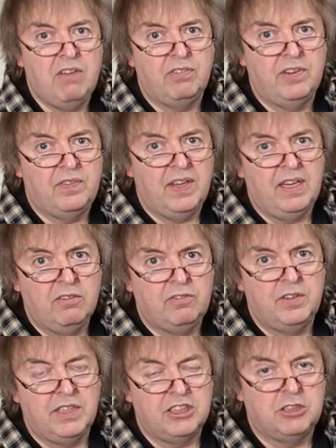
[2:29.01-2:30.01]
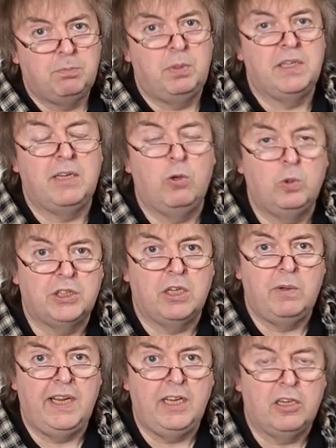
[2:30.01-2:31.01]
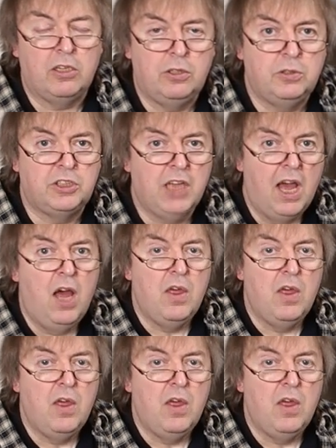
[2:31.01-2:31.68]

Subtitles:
everything for this, but it also includes